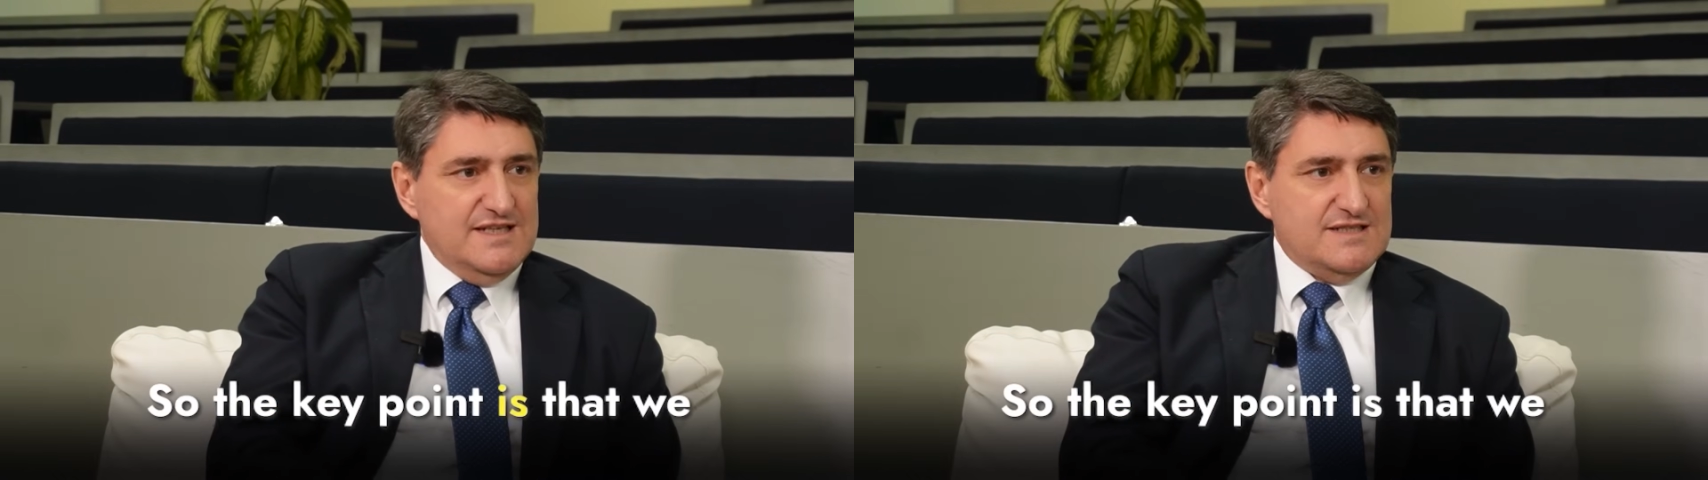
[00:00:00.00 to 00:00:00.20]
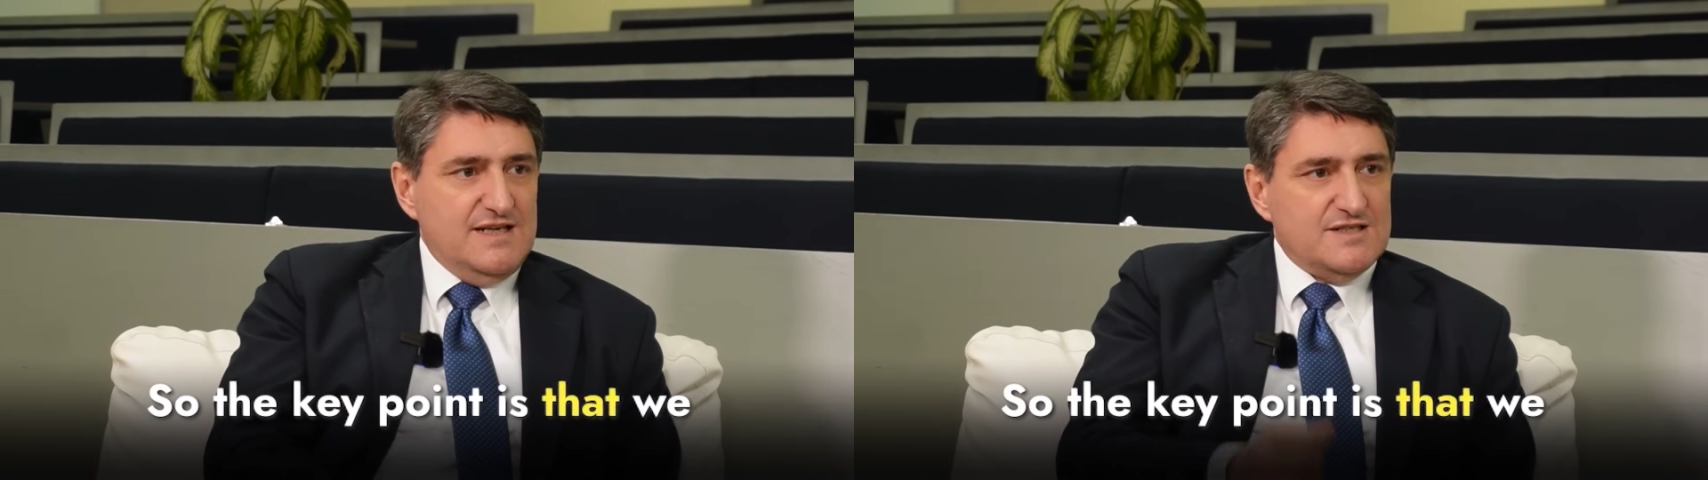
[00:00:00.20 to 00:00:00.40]

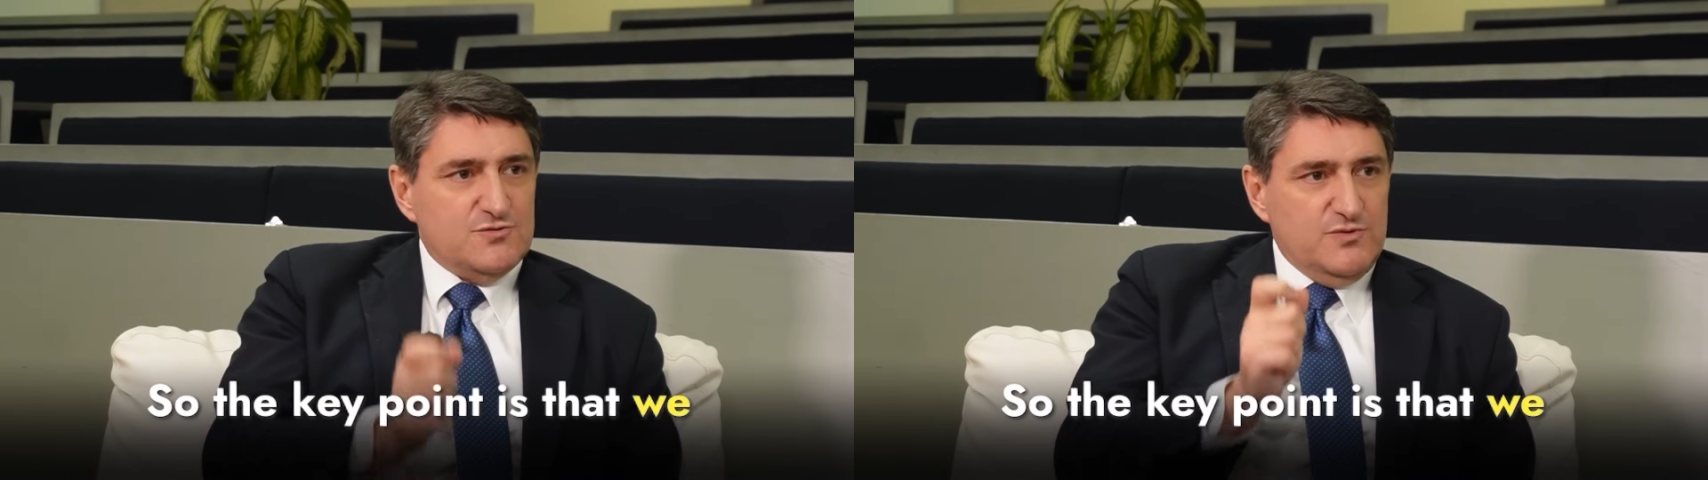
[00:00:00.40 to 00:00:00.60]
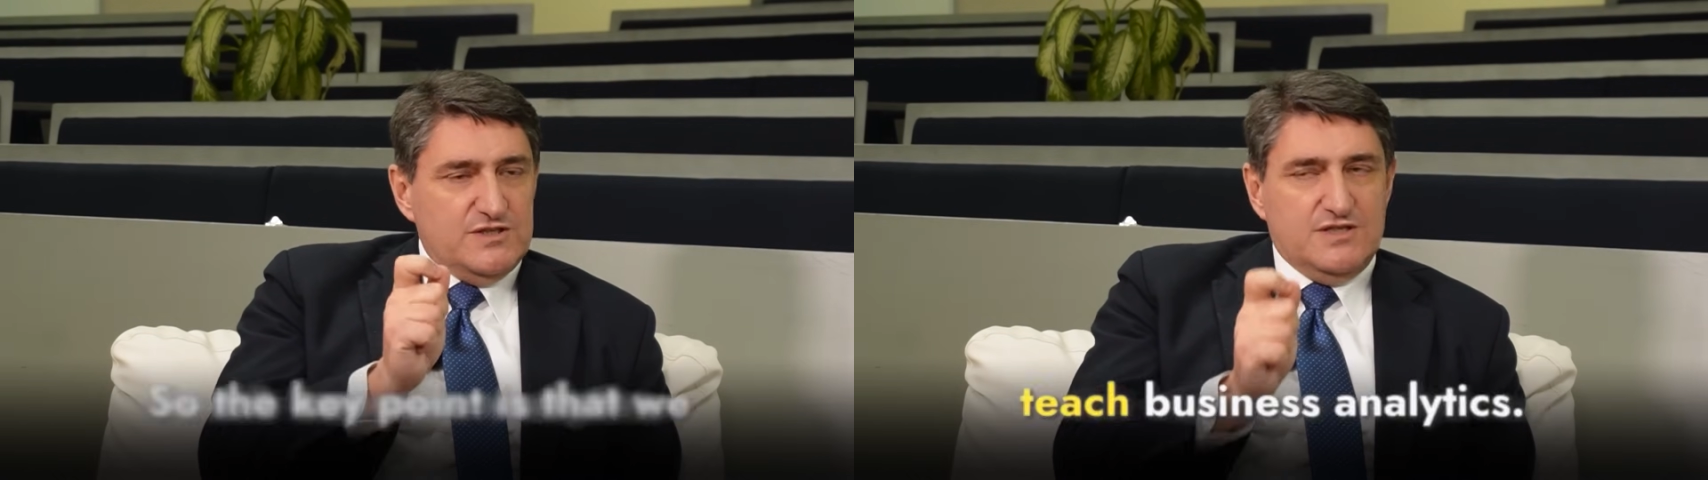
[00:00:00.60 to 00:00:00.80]
is that
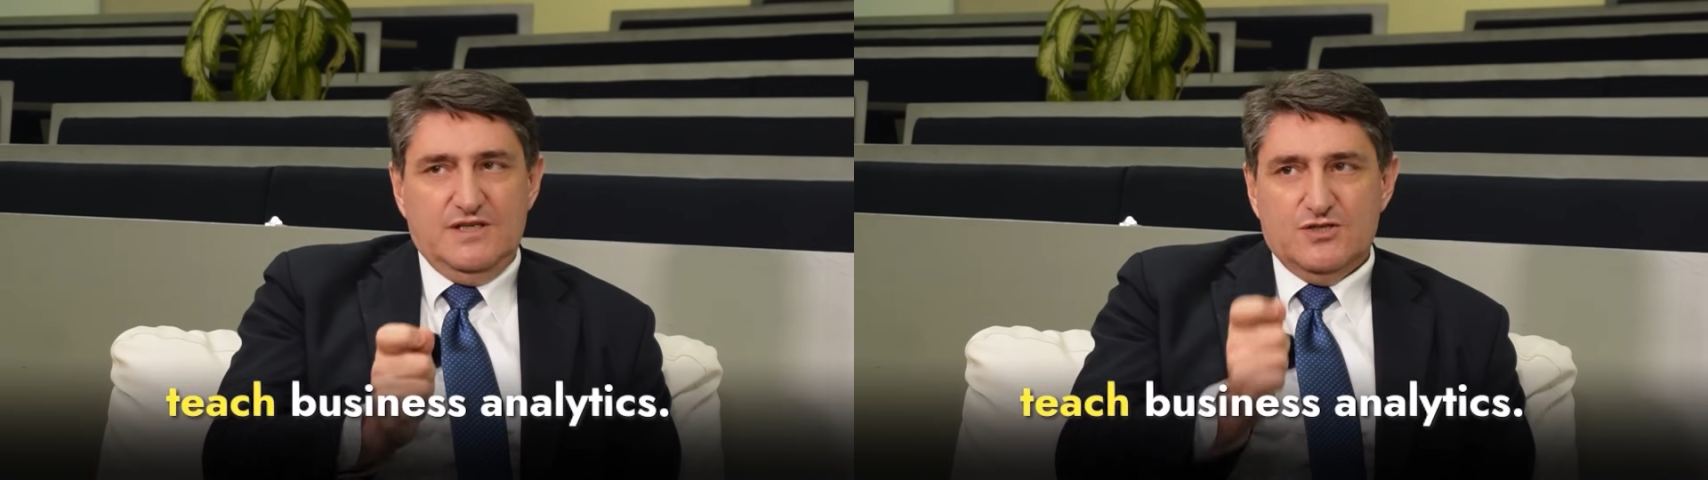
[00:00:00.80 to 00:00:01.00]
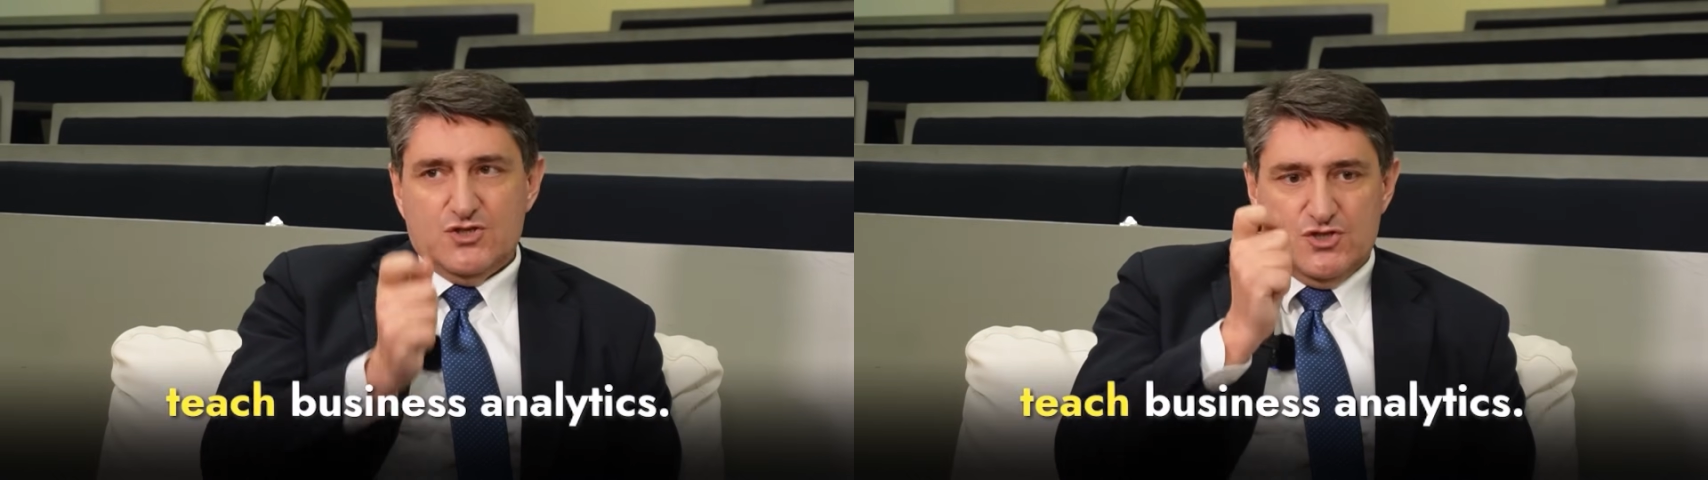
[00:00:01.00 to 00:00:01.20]
we
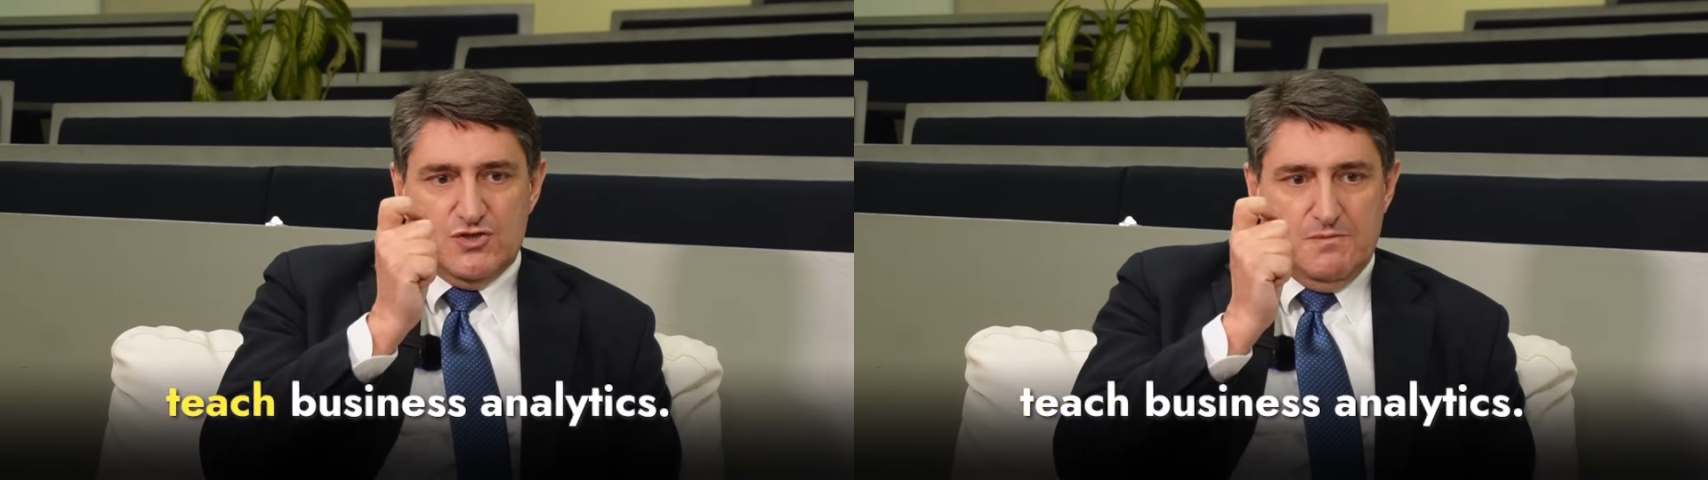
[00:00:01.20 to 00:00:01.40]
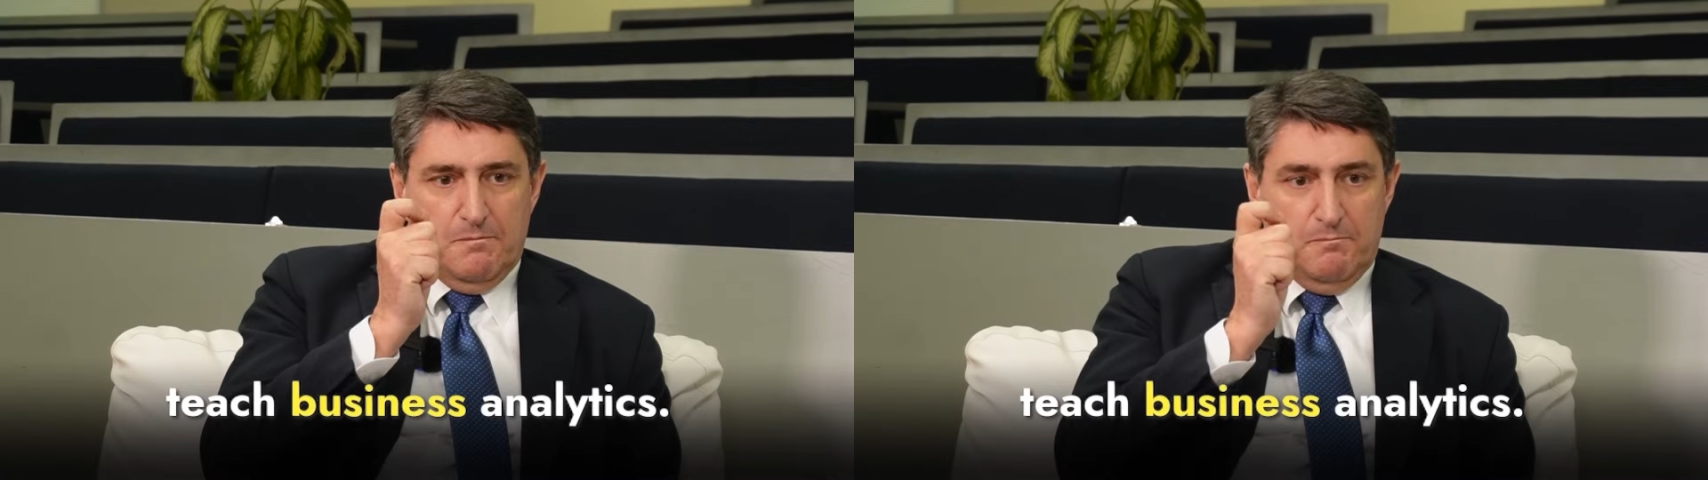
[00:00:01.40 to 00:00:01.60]
teach